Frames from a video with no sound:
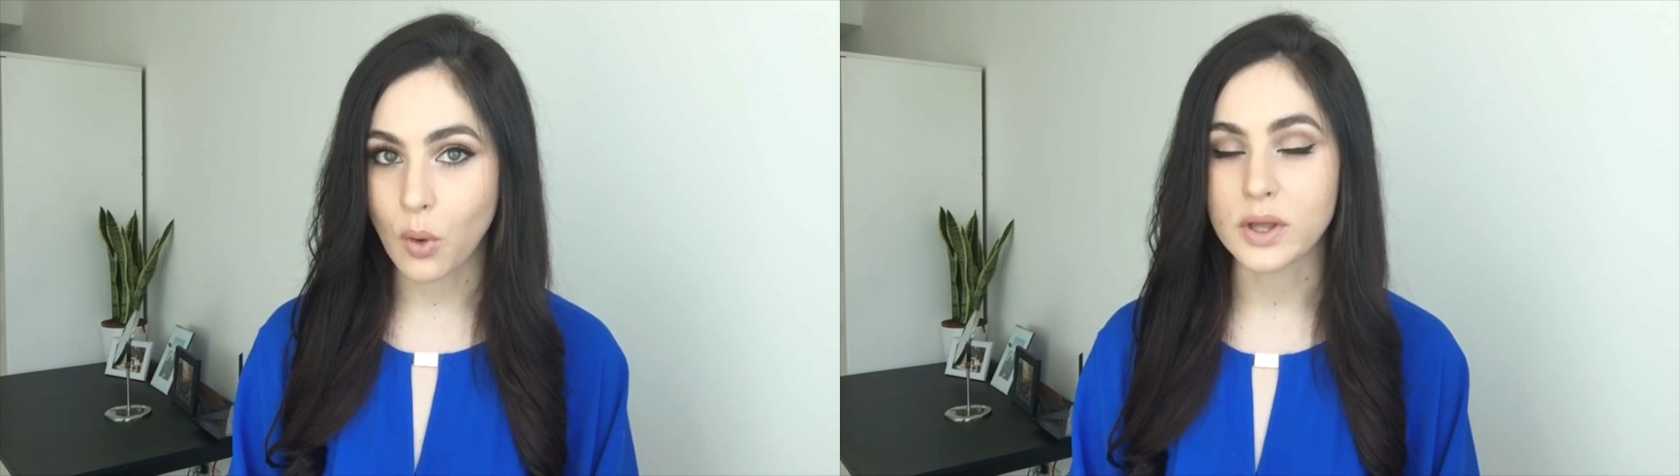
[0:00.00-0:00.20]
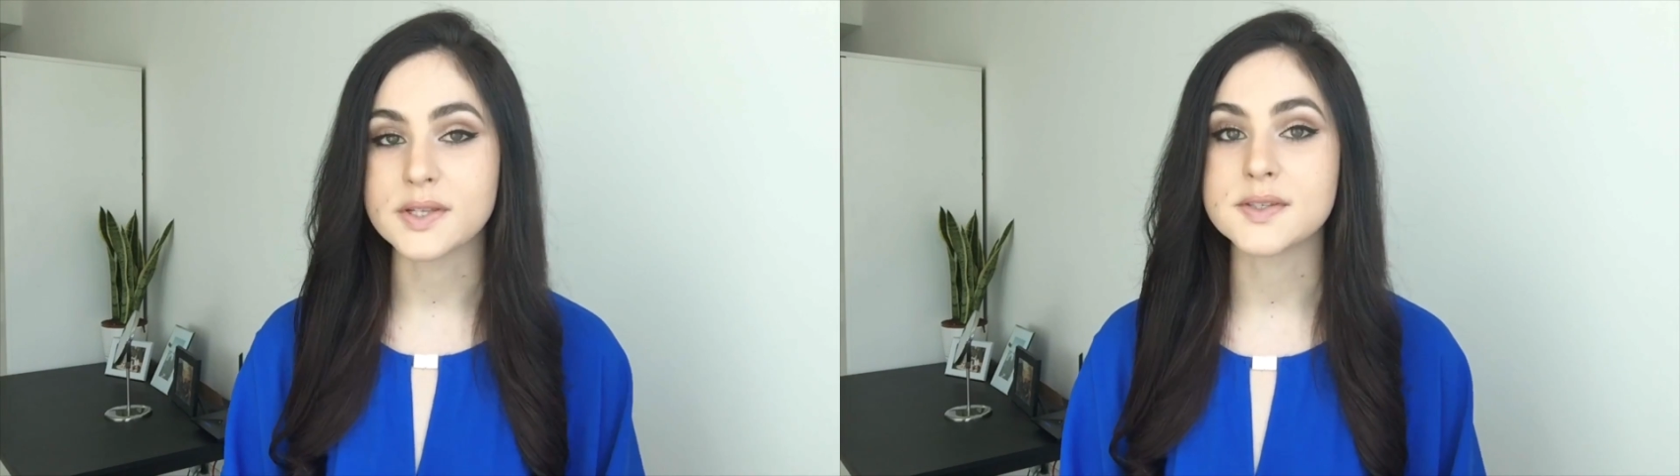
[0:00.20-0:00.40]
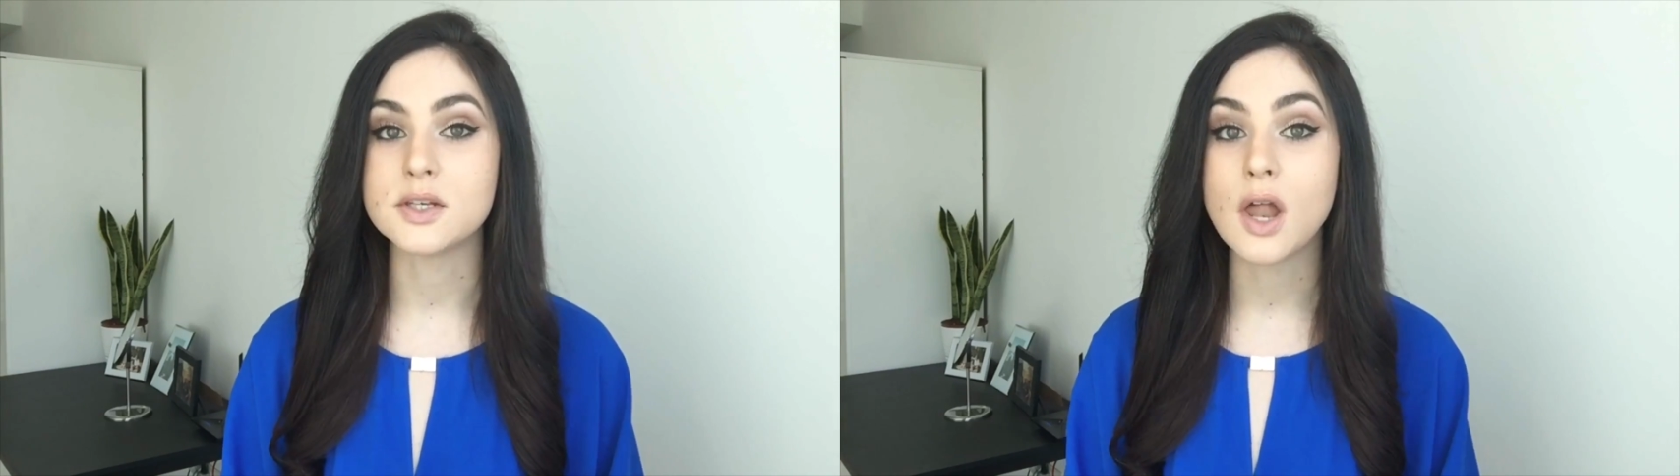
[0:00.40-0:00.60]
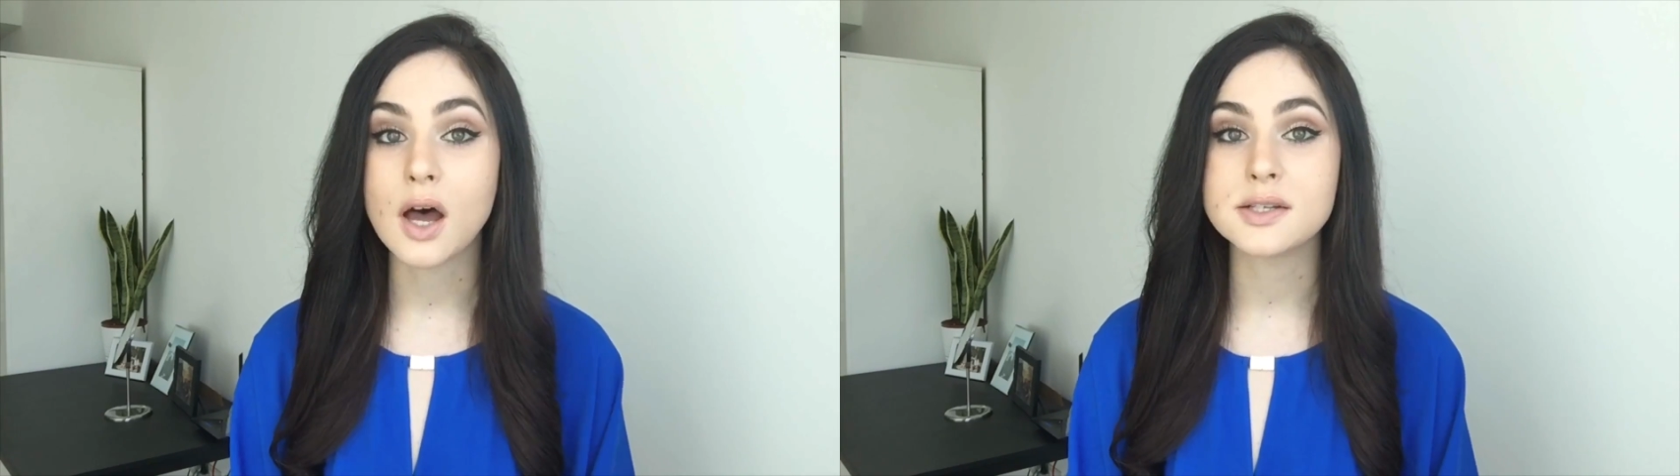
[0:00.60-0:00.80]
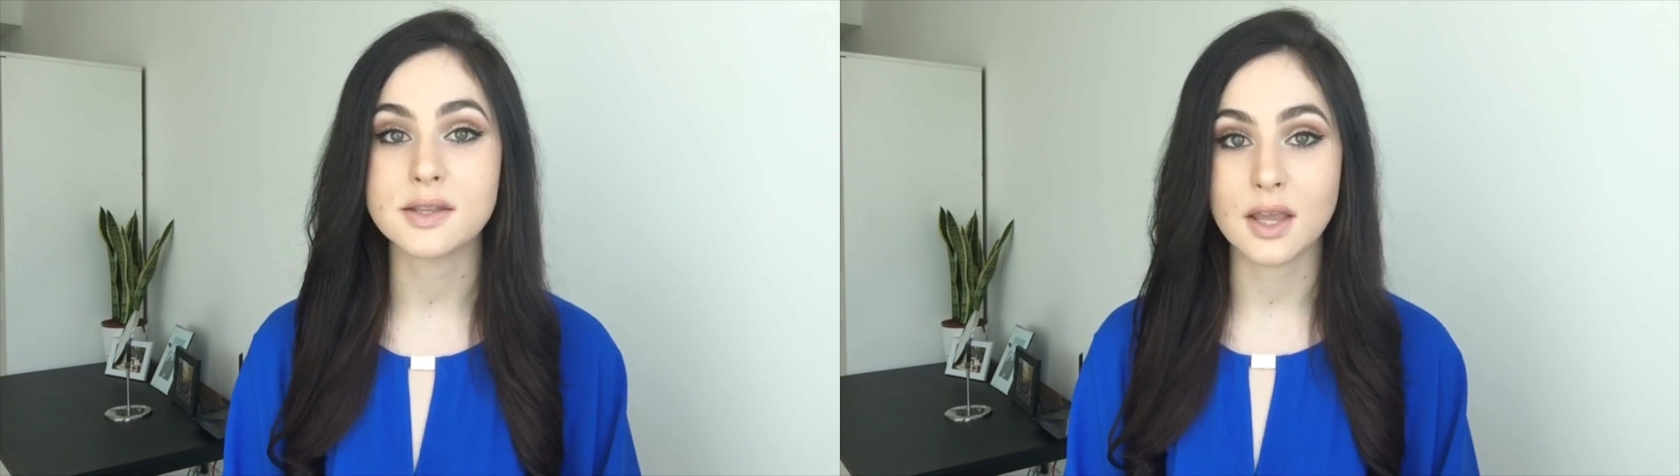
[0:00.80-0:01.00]
It's
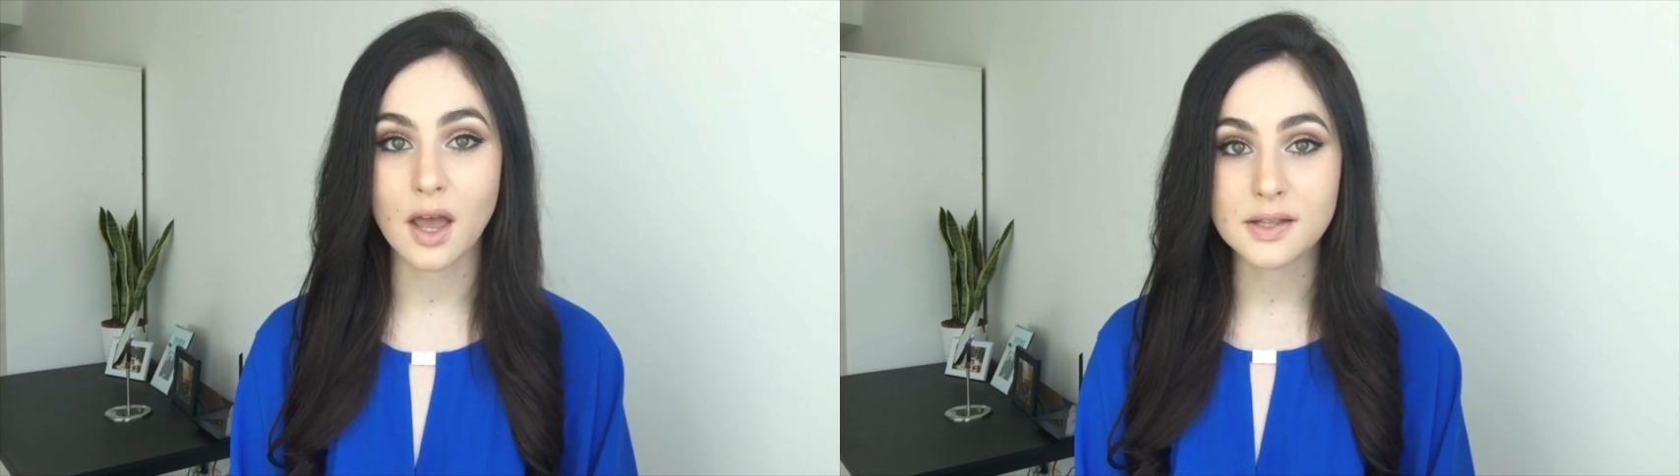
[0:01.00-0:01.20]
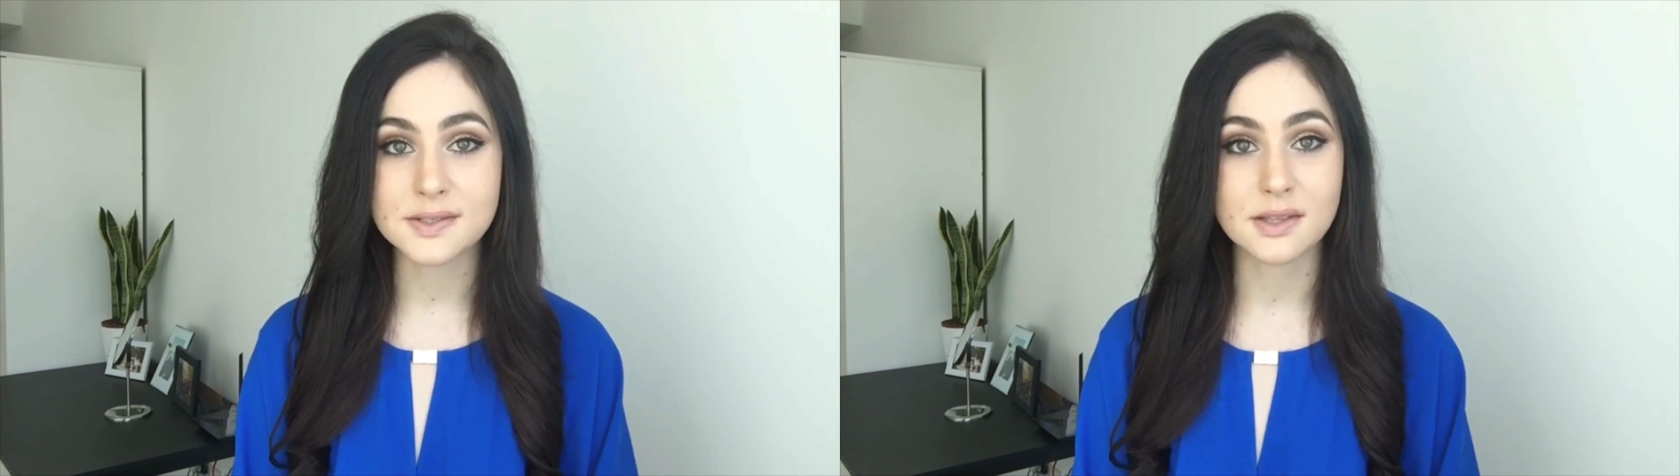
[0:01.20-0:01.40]
not the answer.